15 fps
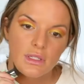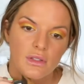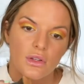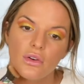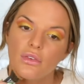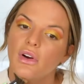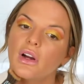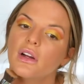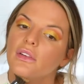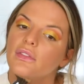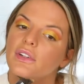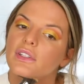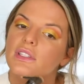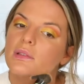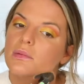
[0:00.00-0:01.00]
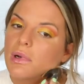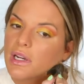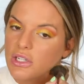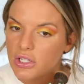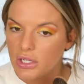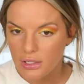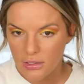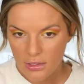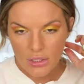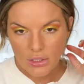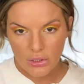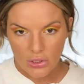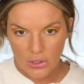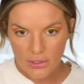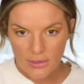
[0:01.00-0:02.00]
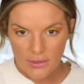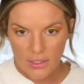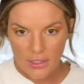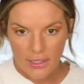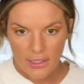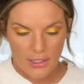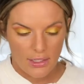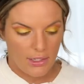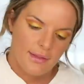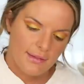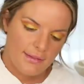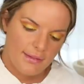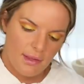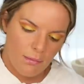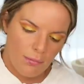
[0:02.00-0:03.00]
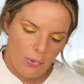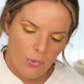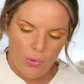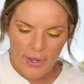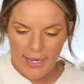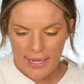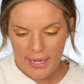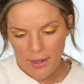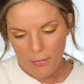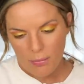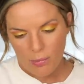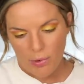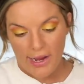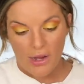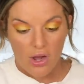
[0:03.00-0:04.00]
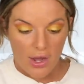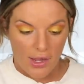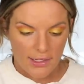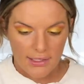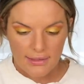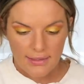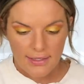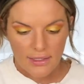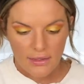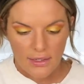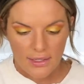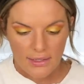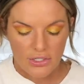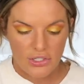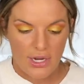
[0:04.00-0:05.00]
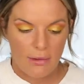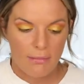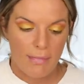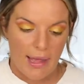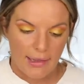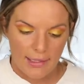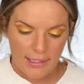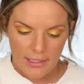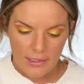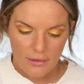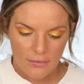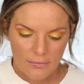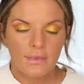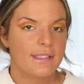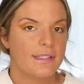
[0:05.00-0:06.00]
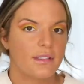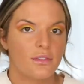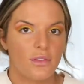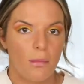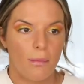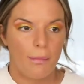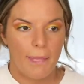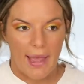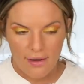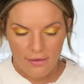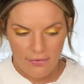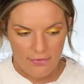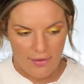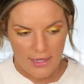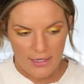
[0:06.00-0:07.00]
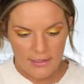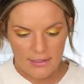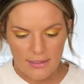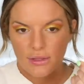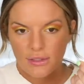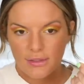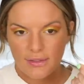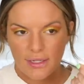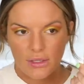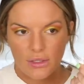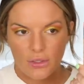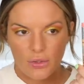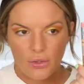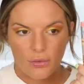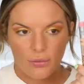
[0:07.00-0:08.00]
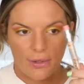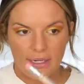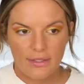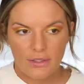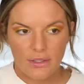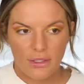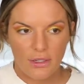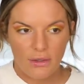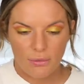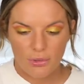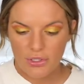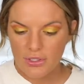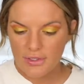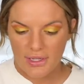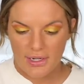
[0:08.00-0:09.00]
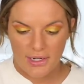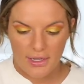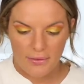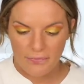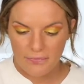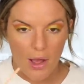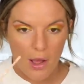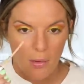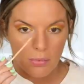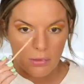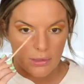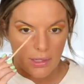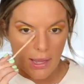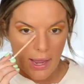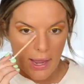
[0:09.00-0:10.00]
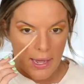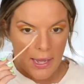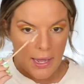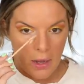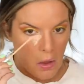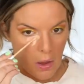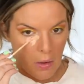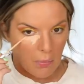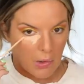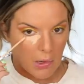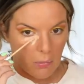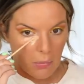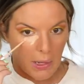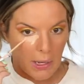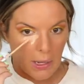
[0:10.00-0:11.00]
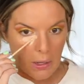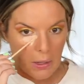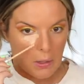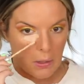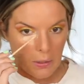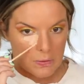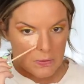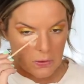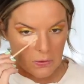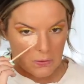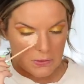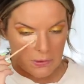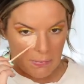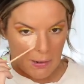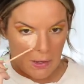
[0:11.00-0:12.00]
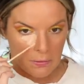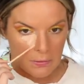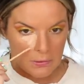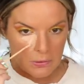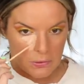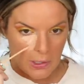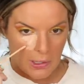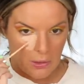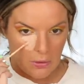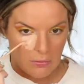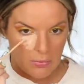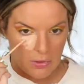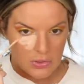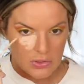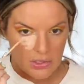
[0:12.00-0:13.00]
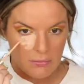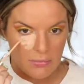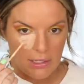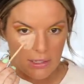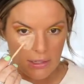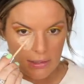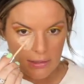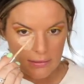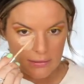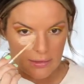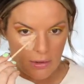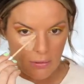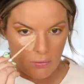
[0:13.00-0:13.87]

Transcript: so far. First impression looks good. This is the Boing Bright On Concealer in the shade Melon. This is from Benefit. Looks like a little eraser. We're just gonna apply, and we're gonna apply a generous amount in a triangle motion because I